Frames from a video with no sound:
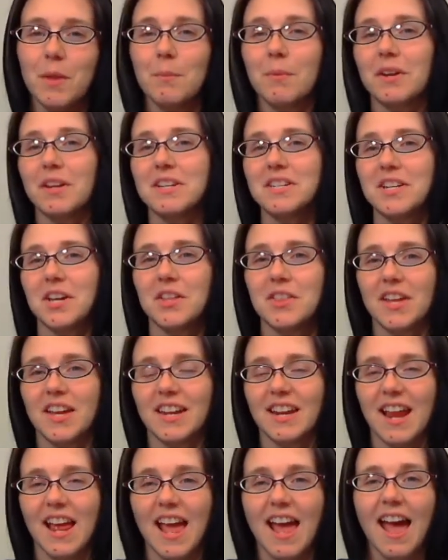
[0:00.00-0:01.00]
But until
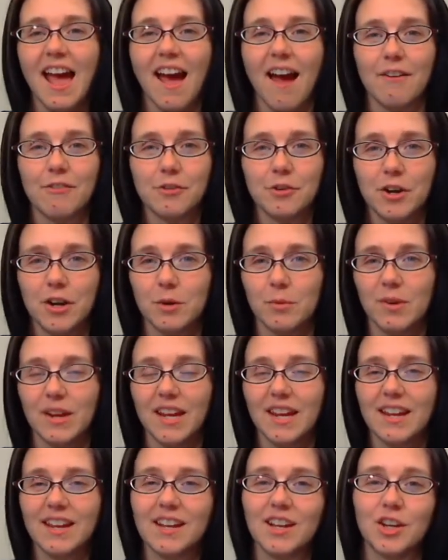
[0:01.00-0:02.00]
then, have a great
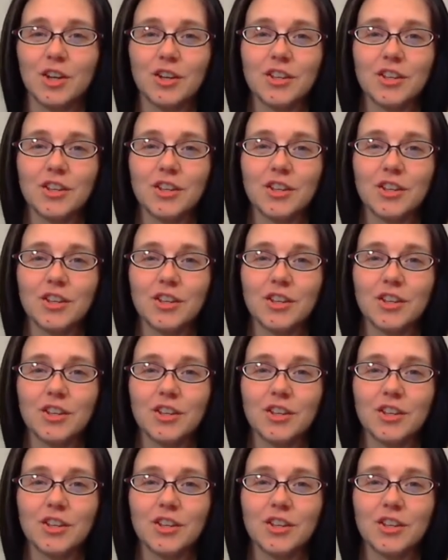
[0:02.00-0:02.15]
week.